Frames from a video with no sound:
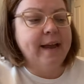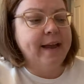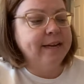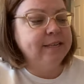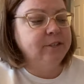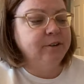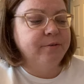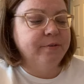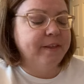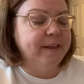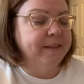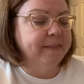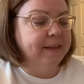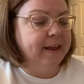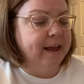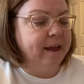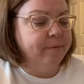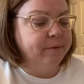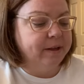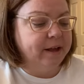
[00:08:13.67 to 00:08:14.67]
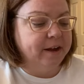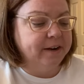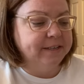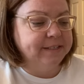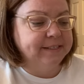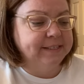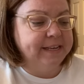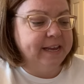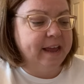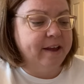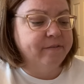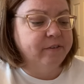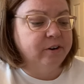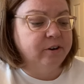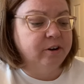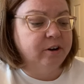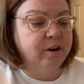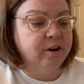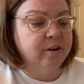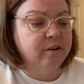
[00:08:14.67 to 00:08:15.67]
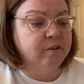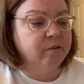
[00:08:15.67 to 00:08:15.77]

I don't think that I will honestly ever